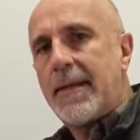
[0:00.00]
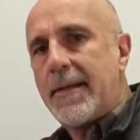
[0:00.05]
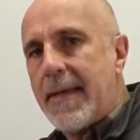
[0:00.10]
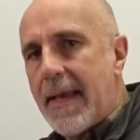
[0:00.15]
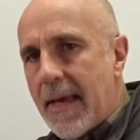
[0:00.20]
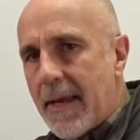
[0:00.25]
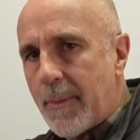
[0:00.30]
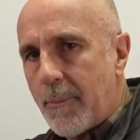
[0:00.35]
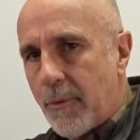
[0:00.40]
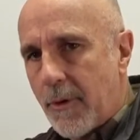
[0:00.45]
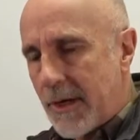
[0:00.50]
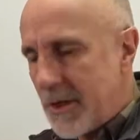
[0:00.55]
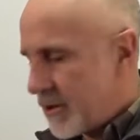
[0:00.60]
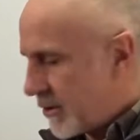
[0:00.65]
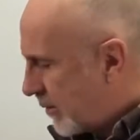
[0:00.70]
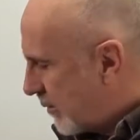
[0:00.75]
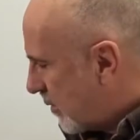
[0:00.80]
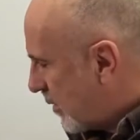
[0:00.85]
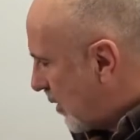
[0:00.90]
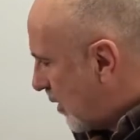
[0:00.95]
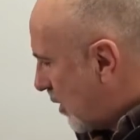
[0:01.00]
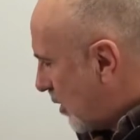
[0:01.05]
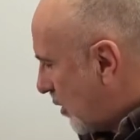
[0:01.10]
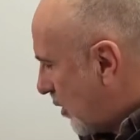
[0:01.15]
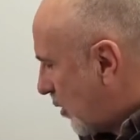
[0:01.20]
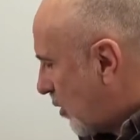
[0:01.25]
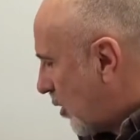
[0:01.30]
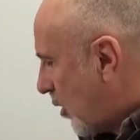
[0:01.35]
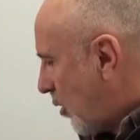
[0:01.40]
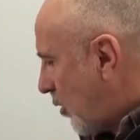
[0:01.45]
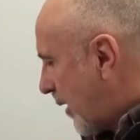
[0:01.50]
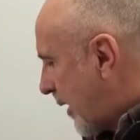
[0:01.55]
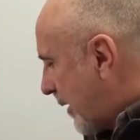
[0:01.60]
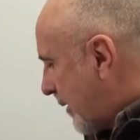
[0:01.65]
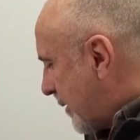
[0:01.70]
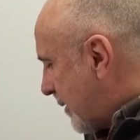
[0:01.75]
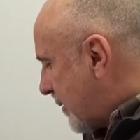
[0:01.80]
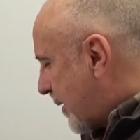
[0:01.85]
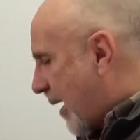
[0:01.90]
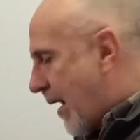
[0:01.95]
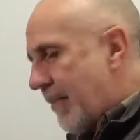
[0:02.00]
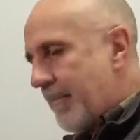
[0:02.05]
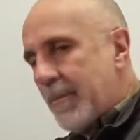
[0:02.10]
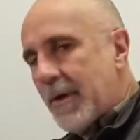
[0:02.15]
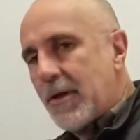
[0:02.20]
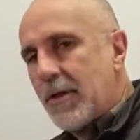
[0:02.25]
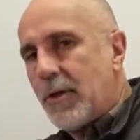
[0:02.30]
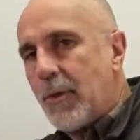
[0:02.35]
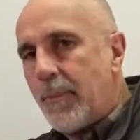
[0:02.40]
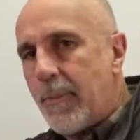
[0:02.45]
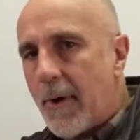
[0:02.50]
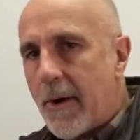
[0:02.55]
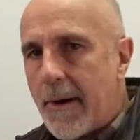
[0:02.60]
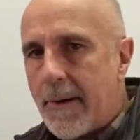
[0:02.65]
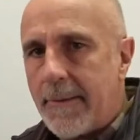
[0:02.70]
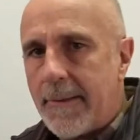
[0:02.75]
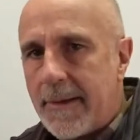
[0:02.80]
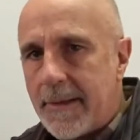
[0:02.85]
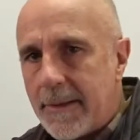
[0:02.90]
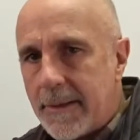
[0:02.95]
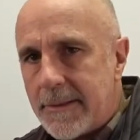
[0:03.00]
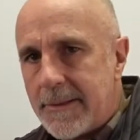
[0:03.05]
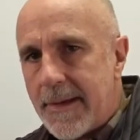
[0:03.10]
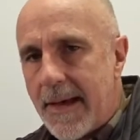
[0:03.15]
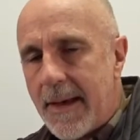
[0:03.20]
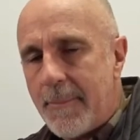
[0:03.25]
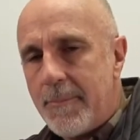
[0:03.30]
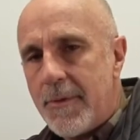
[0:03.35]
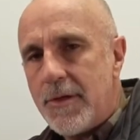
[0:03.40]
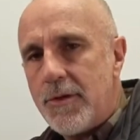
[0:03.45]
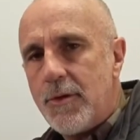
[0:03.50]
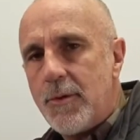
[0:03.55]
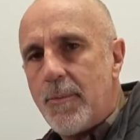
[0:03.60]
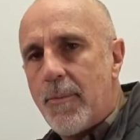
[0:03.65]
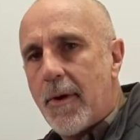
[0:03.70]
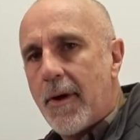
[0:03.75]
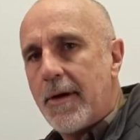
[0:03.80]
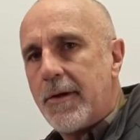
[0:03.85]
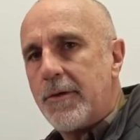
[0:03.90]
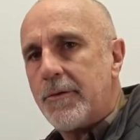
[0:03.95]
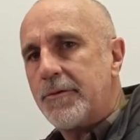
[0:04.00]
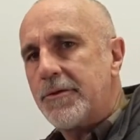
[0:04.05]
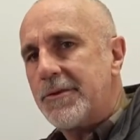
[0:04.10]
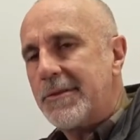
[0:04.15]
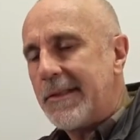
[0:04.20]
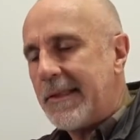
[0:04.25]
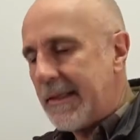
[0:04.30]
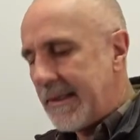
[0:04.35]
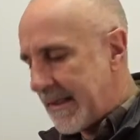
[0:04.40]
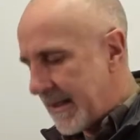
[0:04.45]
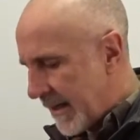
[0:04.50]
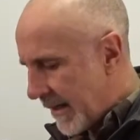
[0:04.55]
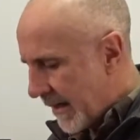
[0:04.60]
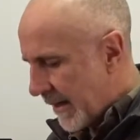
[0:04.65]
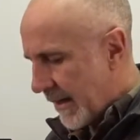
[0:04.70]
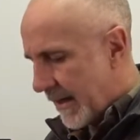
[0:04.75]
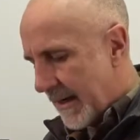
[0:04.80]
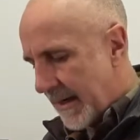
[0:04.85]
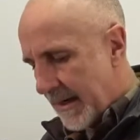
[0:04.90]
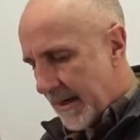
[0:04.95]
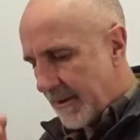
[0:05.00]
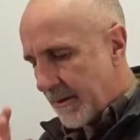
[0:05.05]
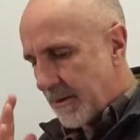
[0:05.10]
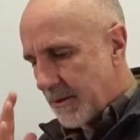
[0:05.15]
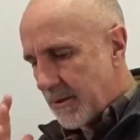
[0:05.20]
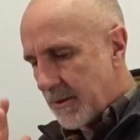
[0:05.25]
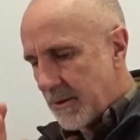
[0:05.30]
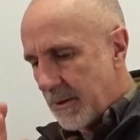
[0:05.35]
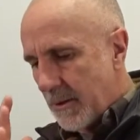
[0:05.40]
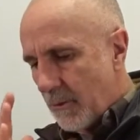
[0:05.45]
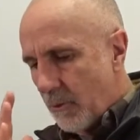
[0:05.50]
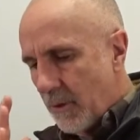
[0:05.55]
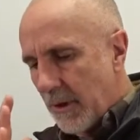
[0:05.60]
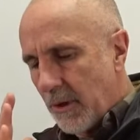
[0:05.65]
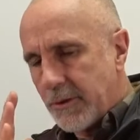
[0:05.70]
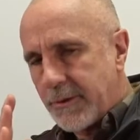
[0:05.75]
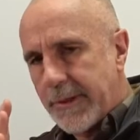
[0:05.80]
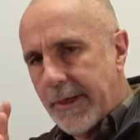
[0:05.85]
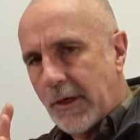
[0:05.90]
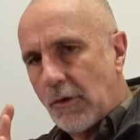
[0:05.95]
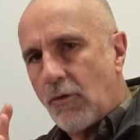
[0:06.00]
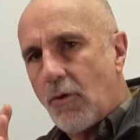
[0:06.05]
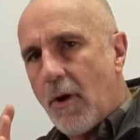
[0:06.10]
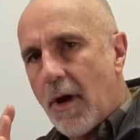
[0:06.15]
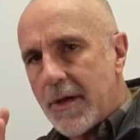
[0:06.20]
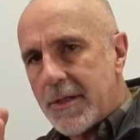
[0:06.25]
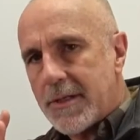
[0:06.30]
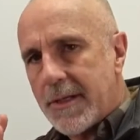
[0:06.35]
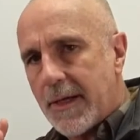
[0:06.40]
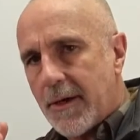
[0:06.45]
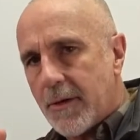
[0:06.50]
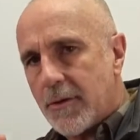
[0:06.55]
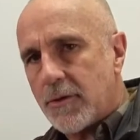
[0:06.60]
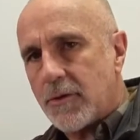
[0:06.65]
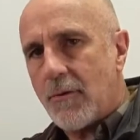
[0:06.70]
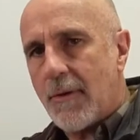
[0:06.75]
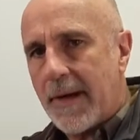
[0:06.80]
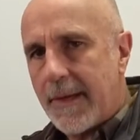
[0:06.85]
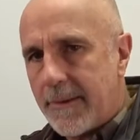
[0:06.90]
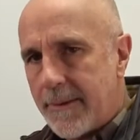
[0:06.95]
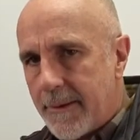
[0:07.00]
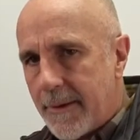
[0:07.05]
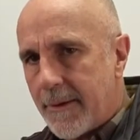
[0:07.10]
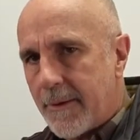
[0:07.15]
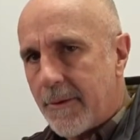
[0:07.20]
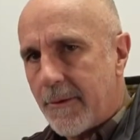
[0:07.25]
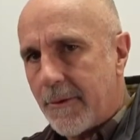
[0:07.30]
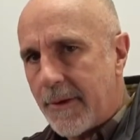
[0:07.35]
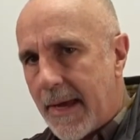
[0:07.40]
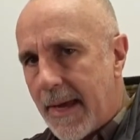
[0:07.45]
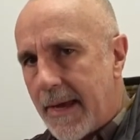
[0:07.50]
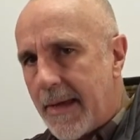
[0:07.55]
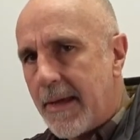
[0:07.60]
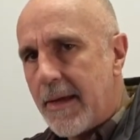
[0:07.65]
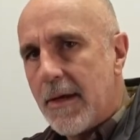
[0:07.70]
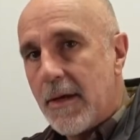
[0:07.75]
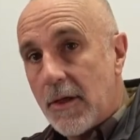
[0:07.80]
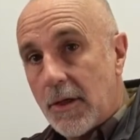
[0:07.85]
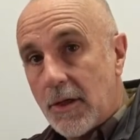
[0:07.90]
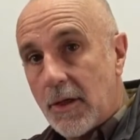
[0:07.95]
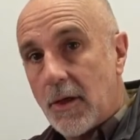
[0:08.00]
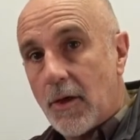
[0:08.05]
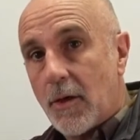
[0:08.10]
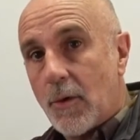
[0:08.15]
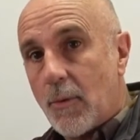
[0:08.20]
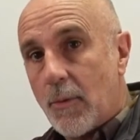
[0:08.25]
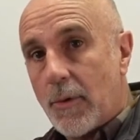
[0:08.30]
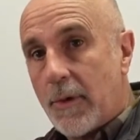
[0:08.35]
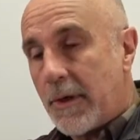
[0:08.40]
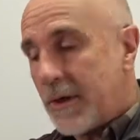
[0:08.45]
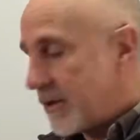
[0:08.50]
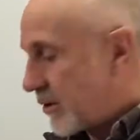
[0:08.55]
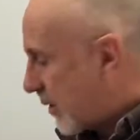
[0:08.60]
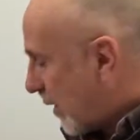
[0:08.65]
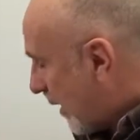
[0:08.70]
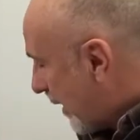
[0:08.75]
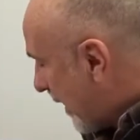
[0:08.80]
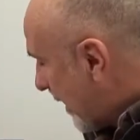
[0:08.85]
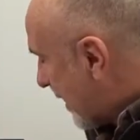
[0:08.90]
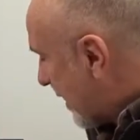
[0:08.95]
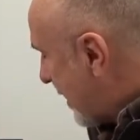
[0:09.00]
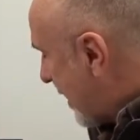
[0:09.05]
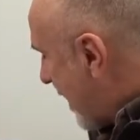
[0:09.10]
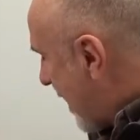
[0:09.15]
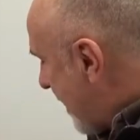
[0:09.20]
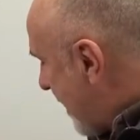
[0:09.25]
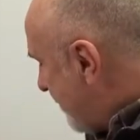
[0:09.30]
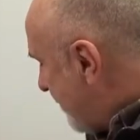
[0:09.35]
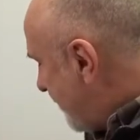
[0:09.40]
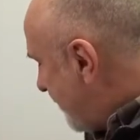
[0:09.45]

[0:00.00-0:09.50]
calibration, you're going to look at the top menu bar, and in the top menu bar you'll see this what looks like crosshairs right there, okay? You're going to want to select that,